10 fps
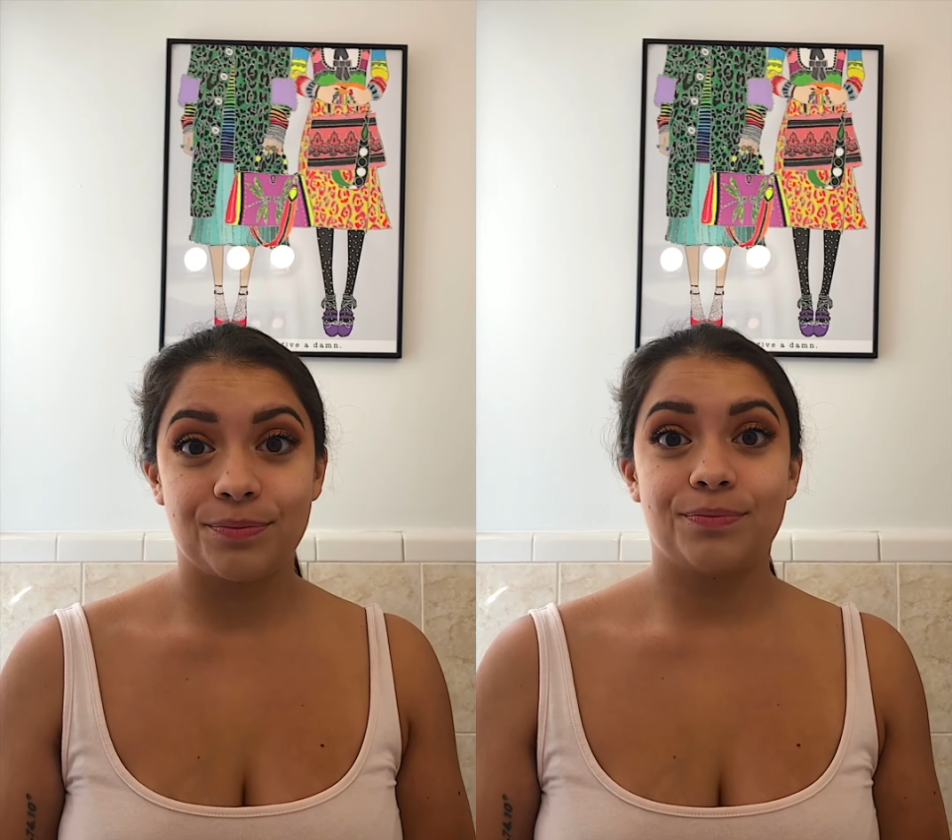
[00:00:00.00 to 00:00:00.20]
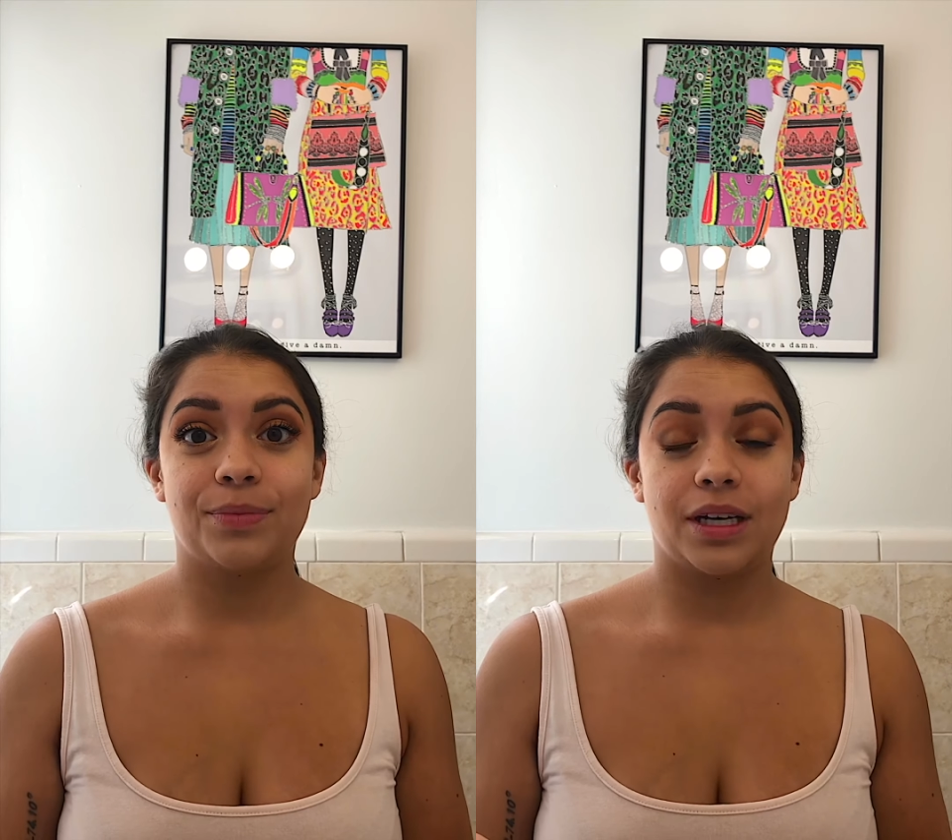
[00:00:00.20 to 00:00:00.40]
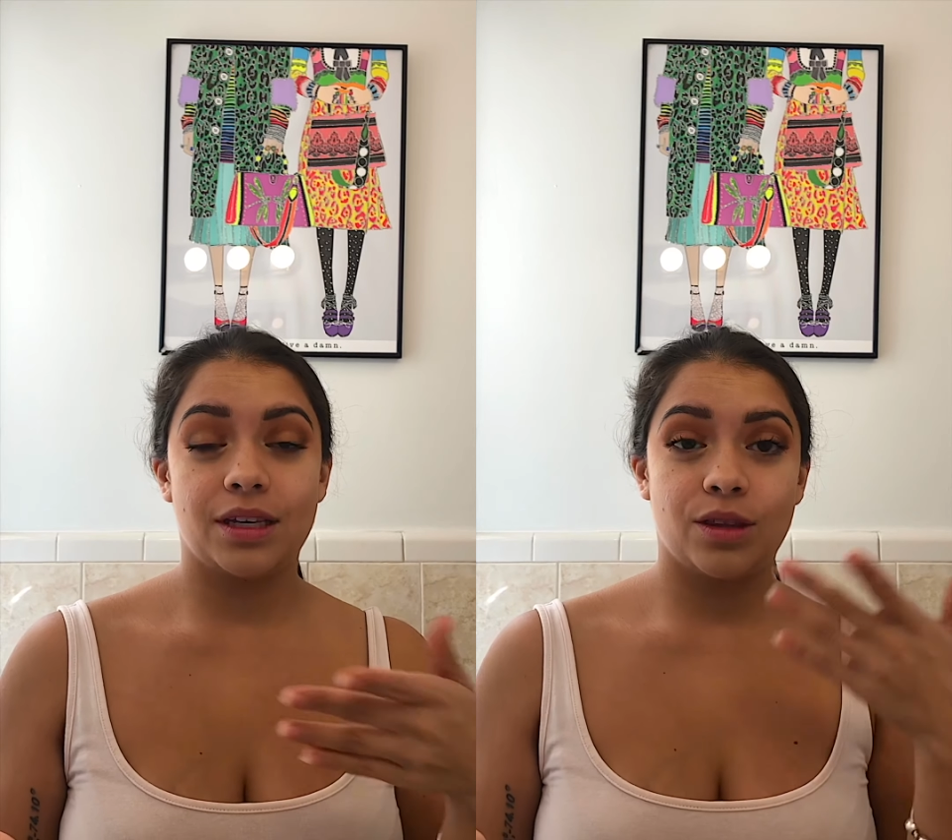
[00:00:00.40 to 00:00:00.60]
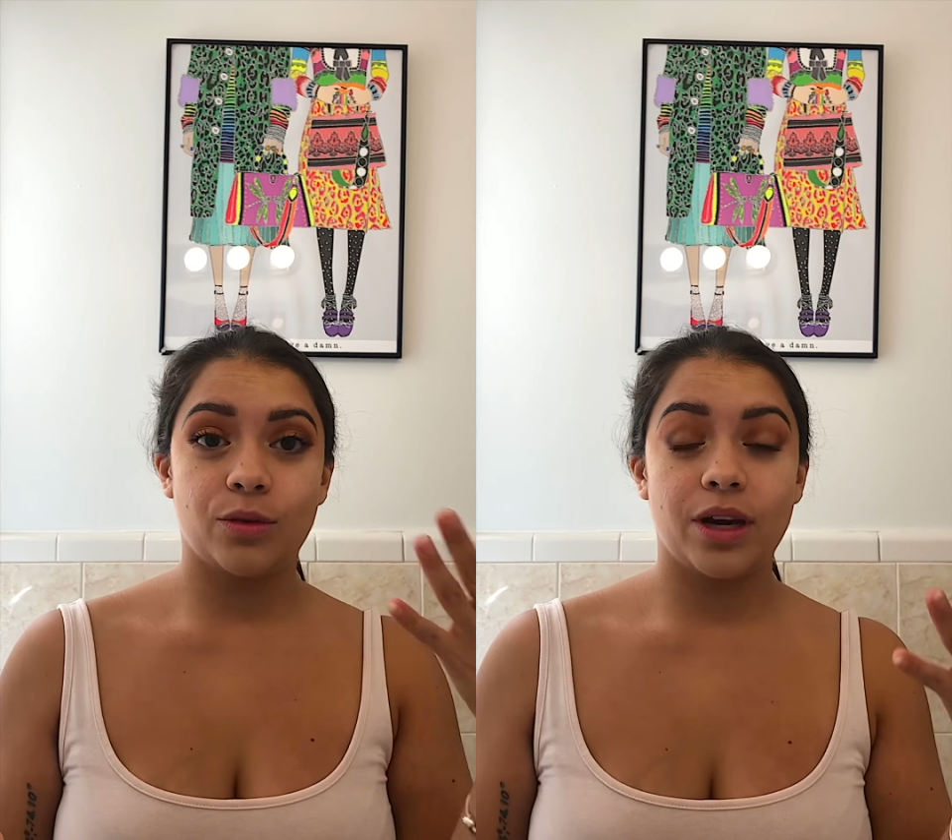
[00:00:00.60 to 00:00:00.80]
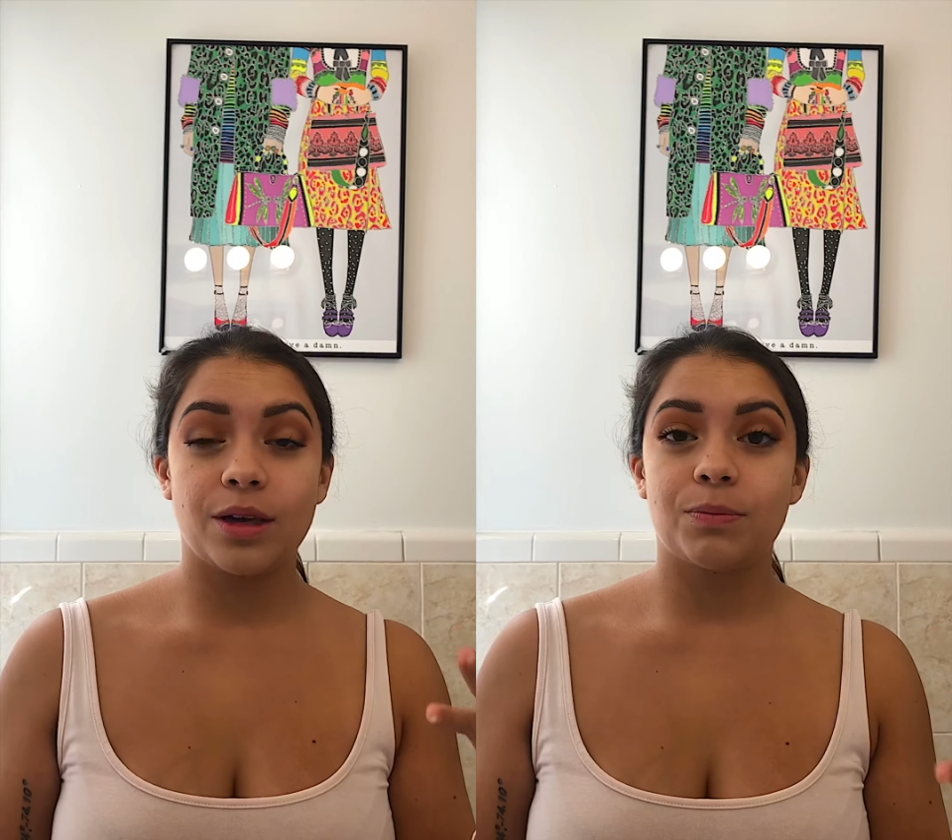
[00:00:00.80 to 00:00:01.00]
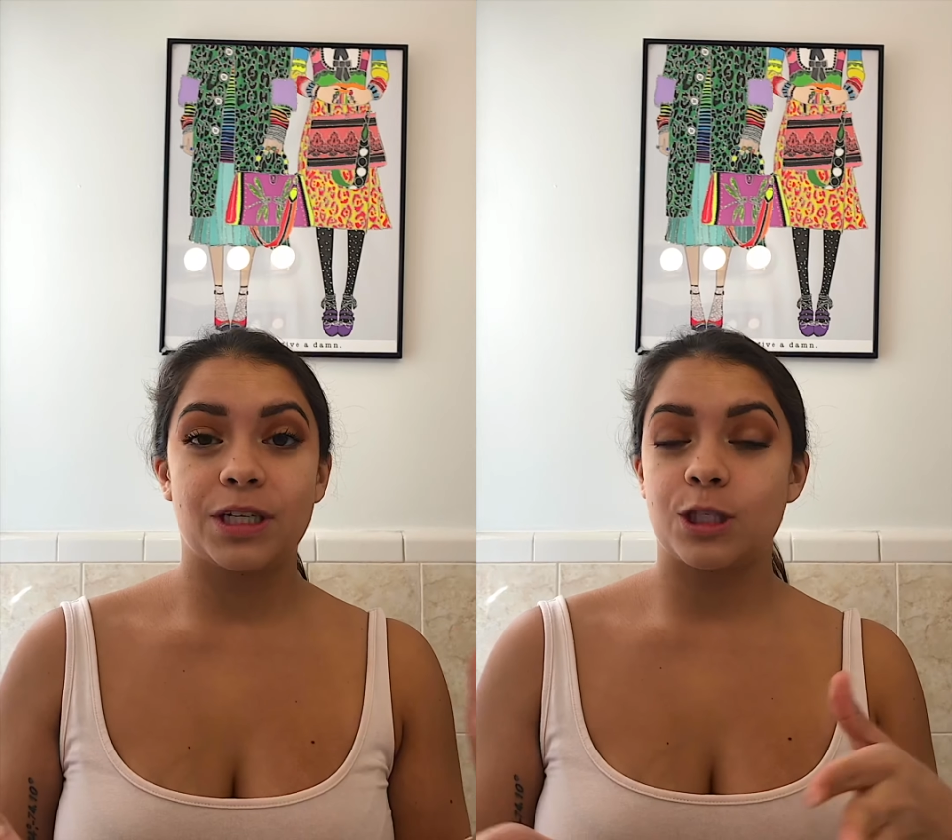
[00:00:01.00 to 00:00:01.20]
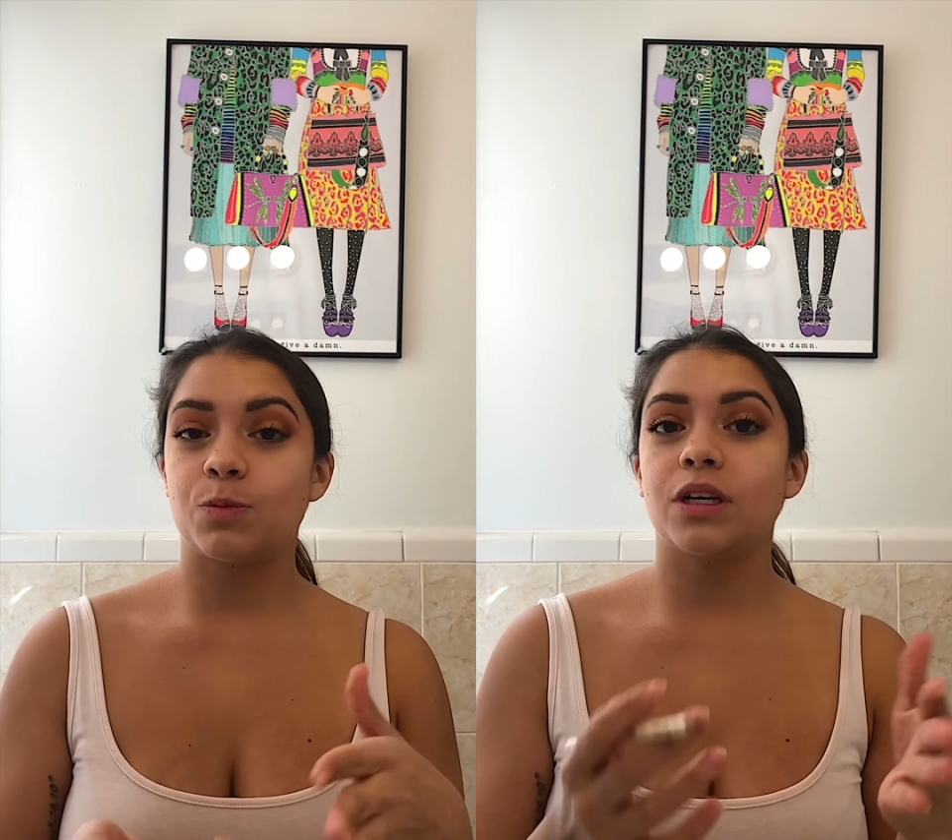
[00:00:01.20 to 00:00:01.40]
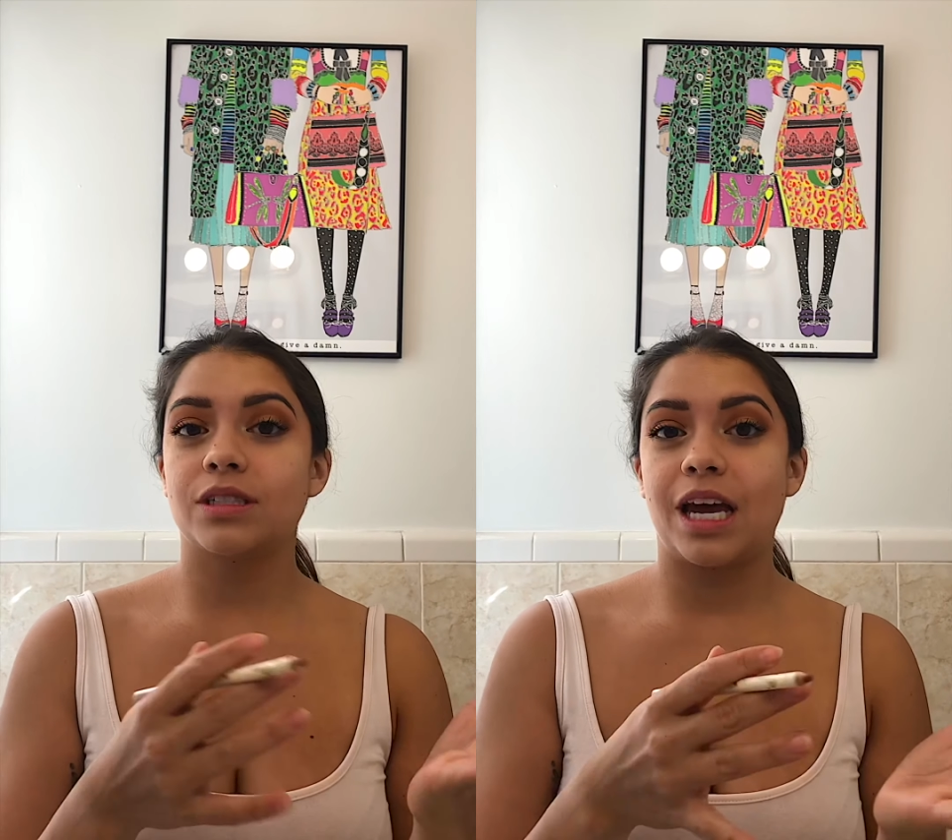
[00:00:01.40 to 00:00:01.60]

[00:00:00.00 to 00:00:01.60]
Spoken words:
by the way, but it's spelled